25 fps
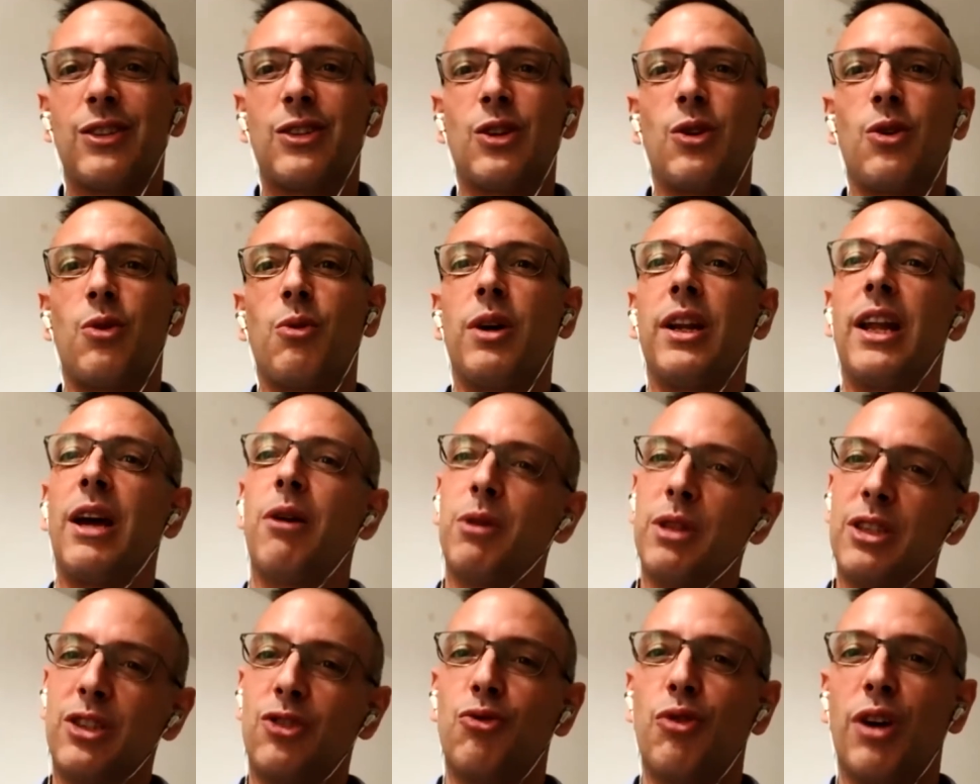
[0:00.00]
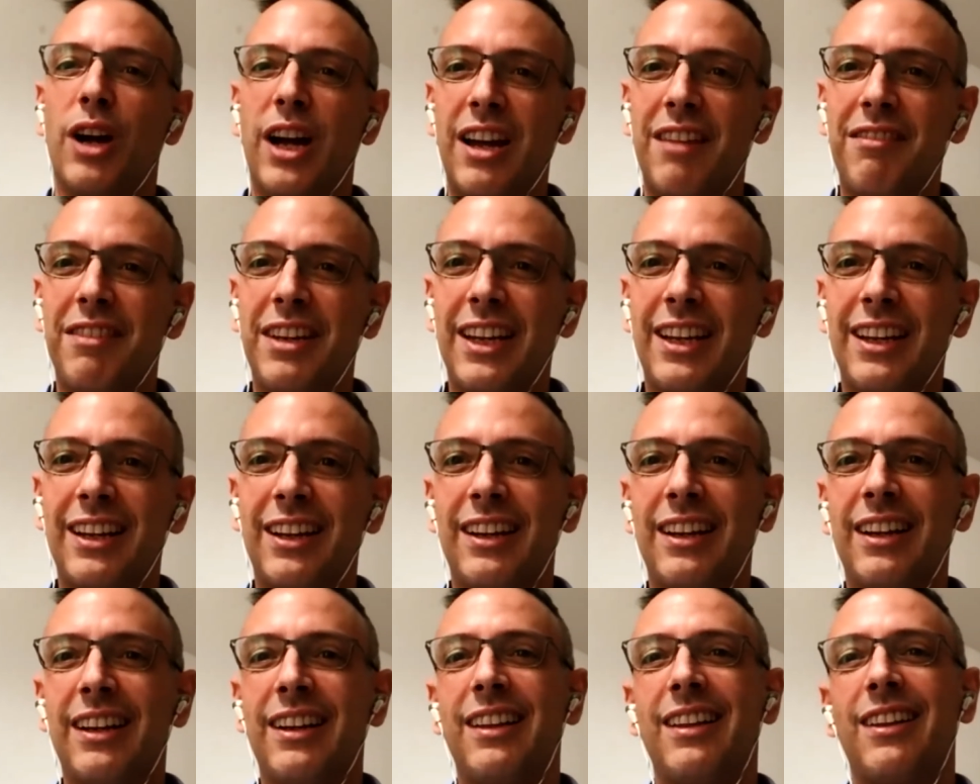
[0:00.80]
So when I was
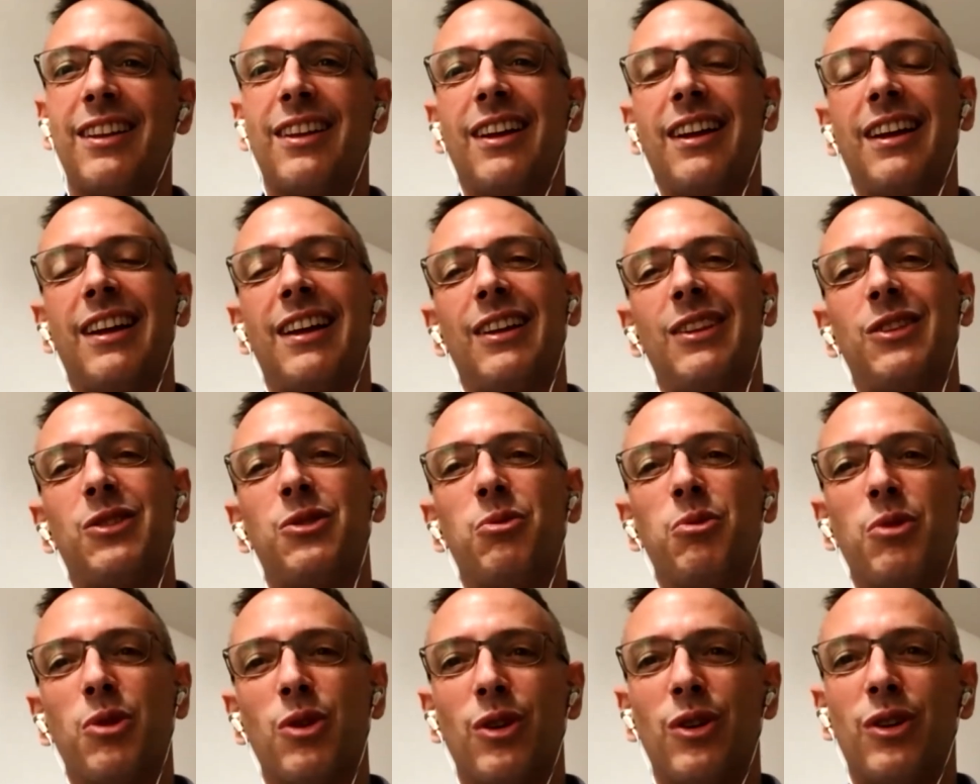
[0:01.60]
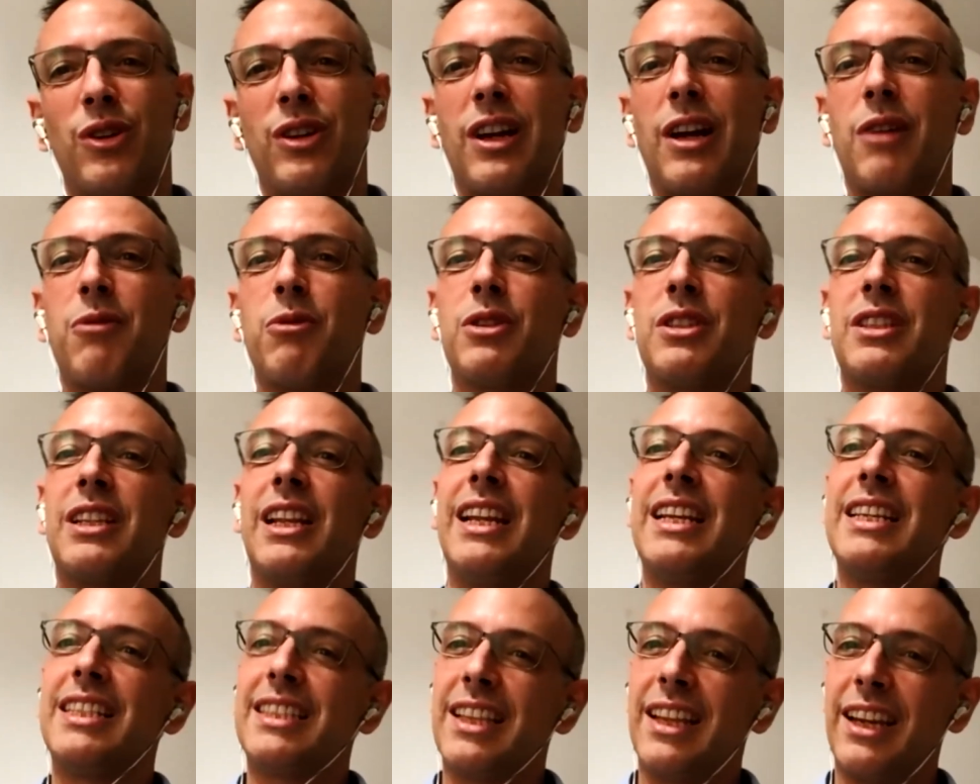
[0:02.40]
driving to work, I was
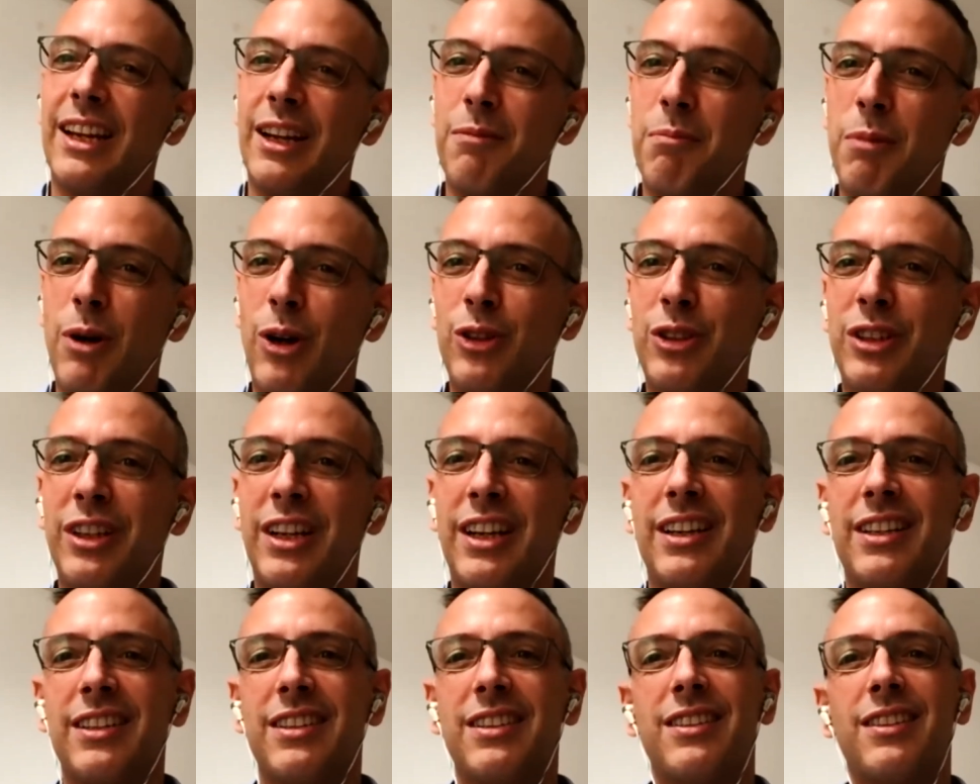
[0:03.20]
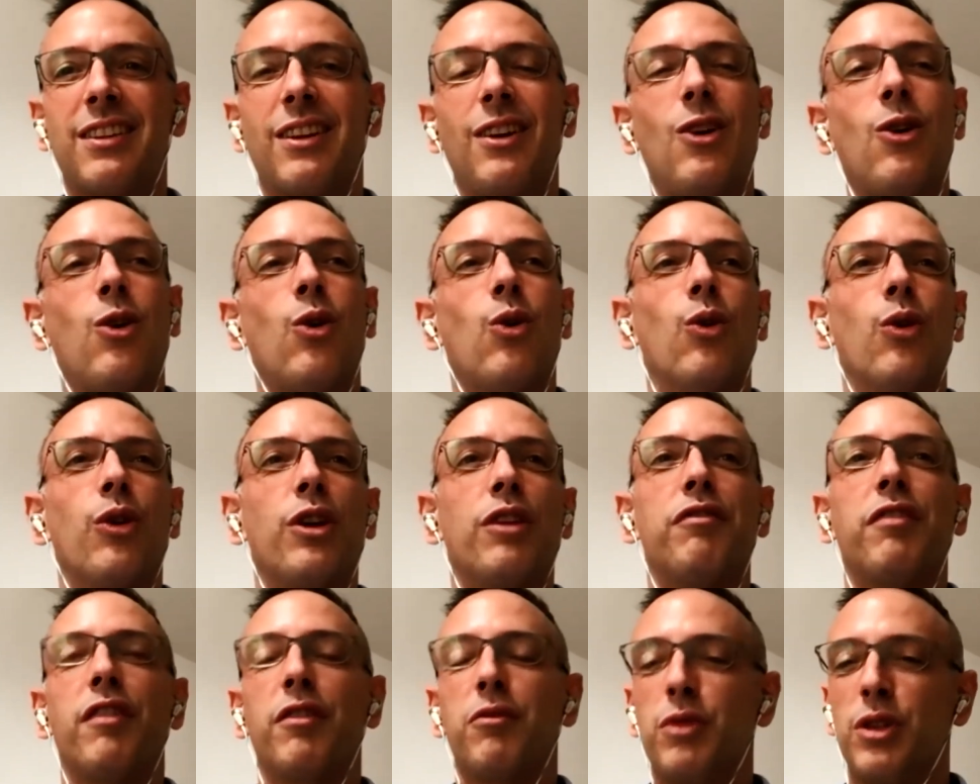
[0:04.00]
listening podcasts, or
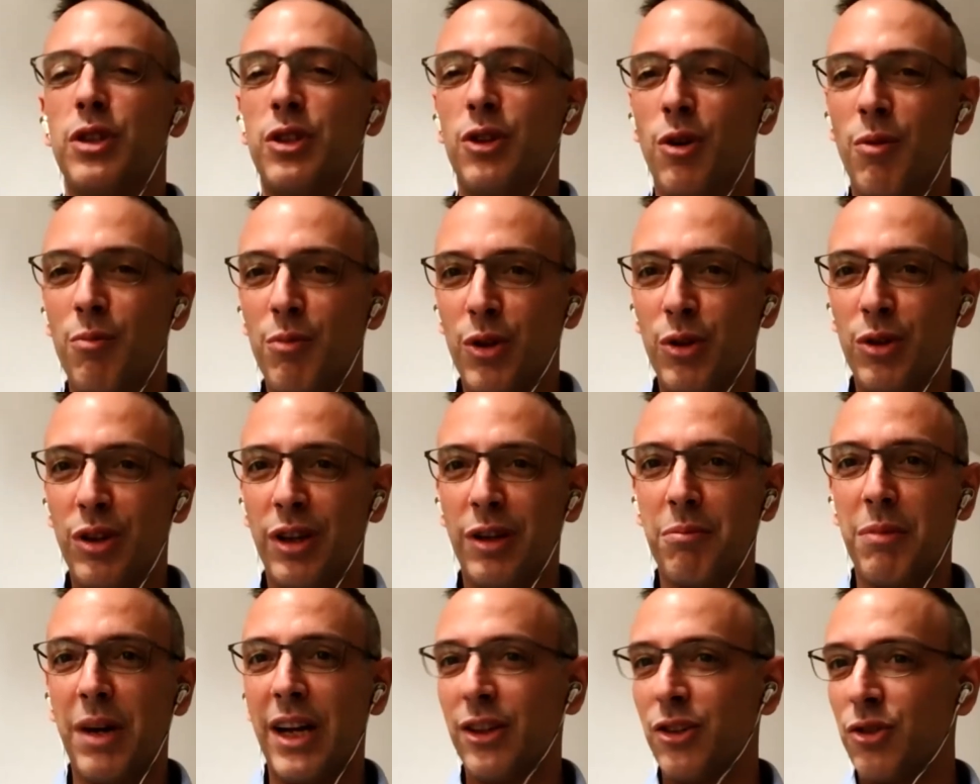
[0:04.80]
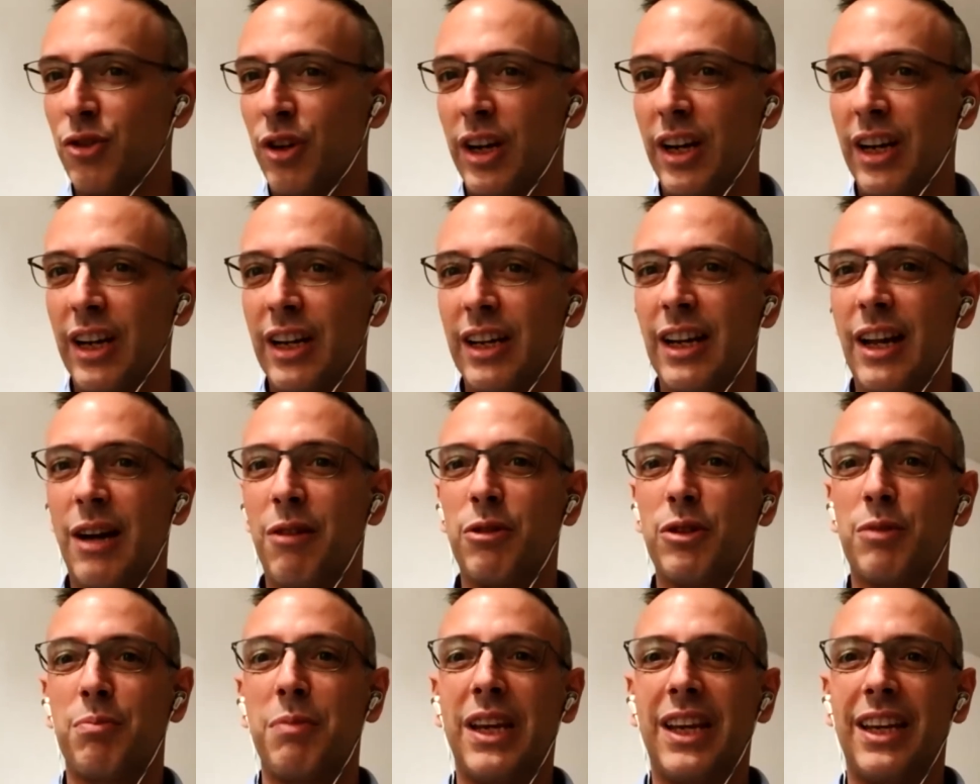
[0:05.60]
if I was commuting by train, I
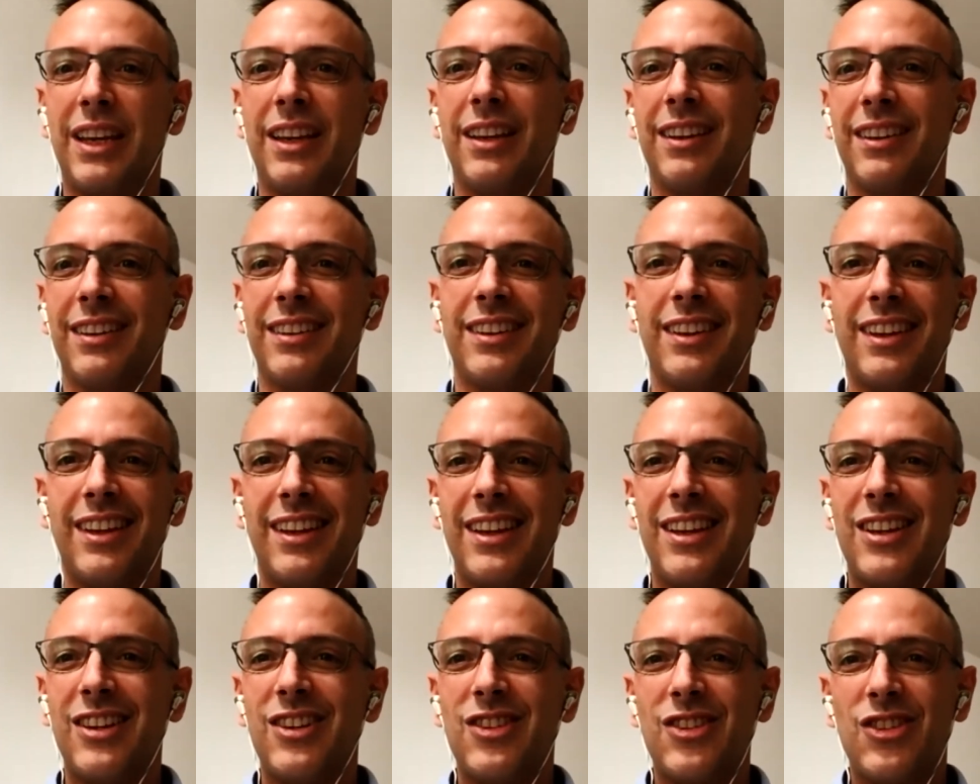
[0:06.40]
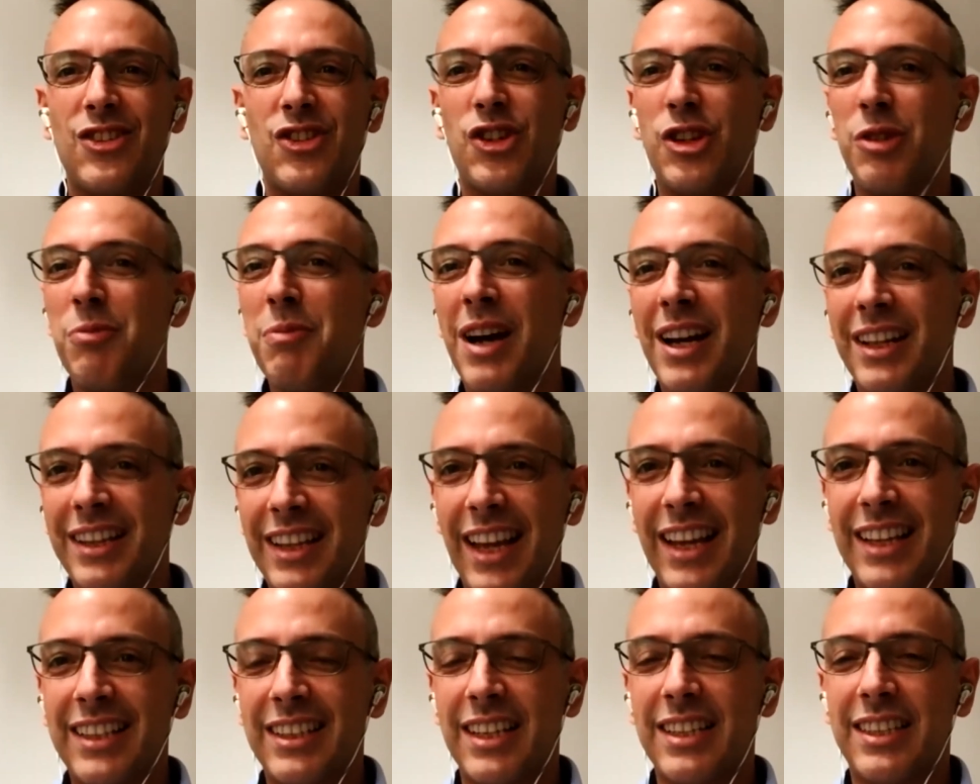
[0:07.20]
was making GMAT
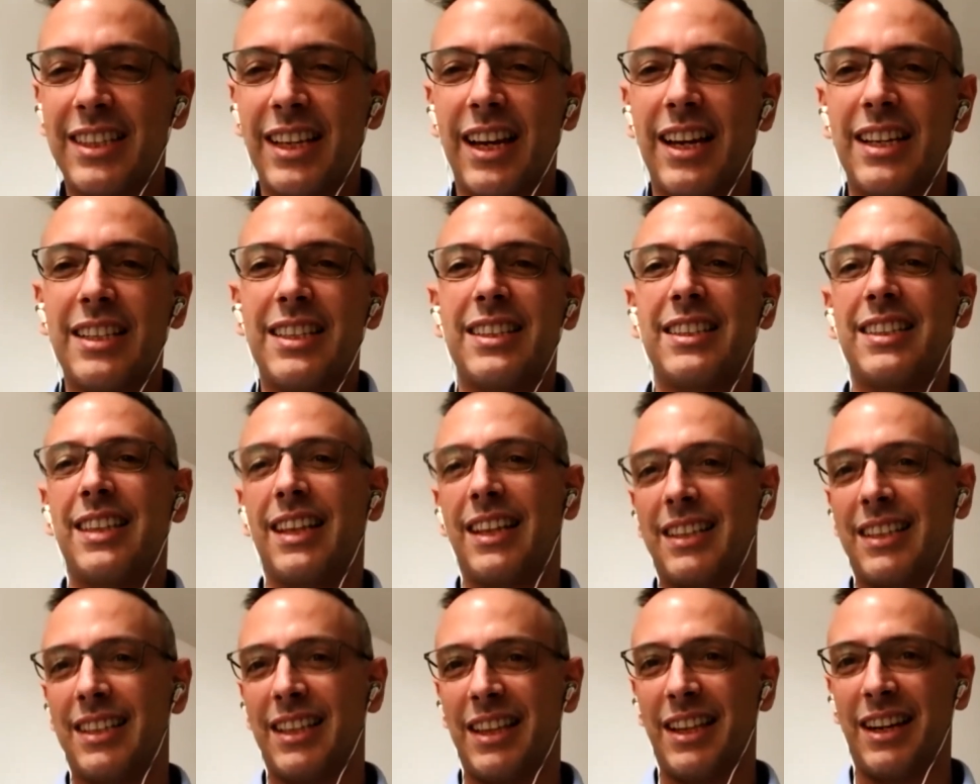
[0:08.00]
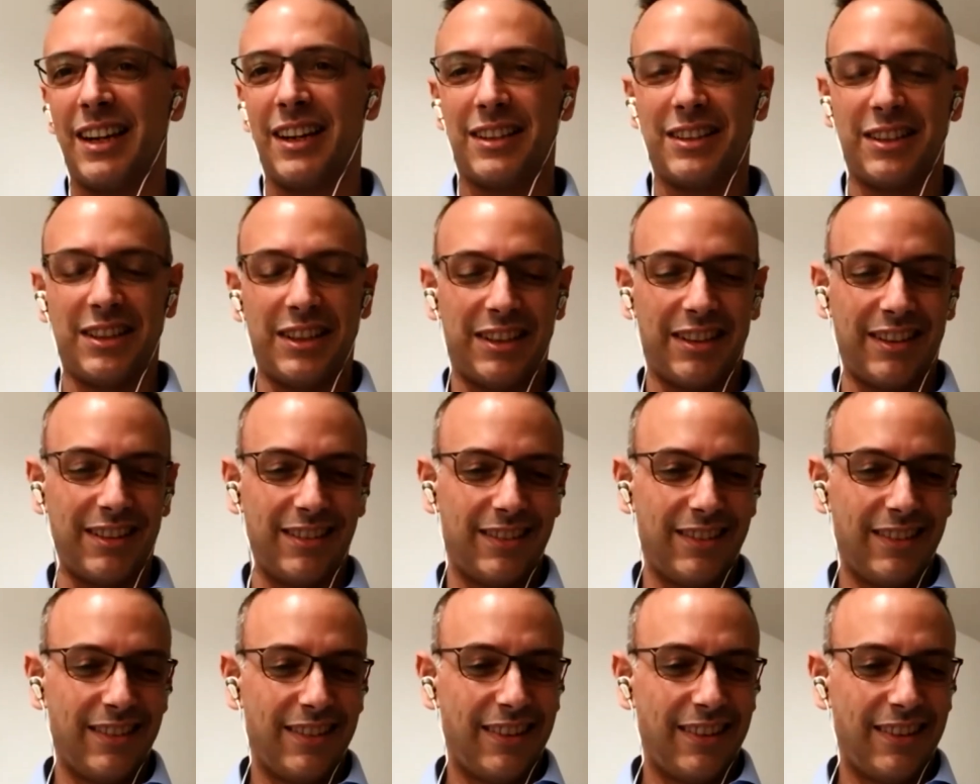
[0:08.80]
exercises, etc., etc.